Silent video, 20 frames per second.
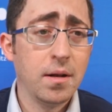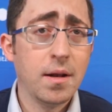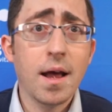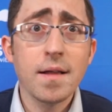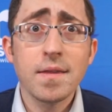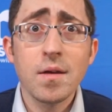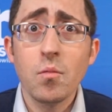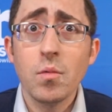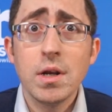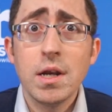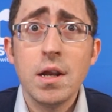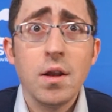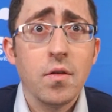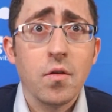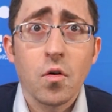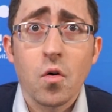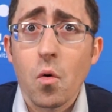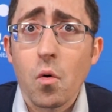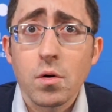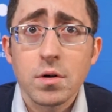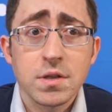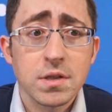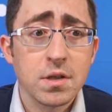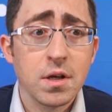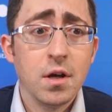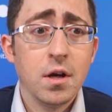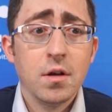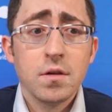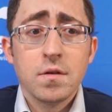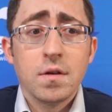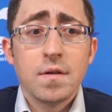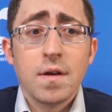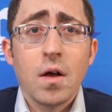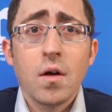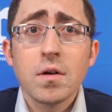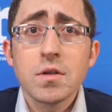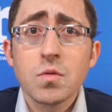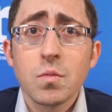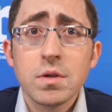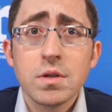Not that we needed the courts to
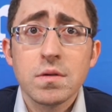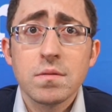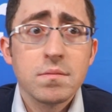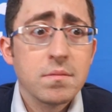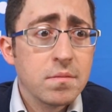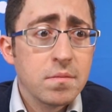tell us what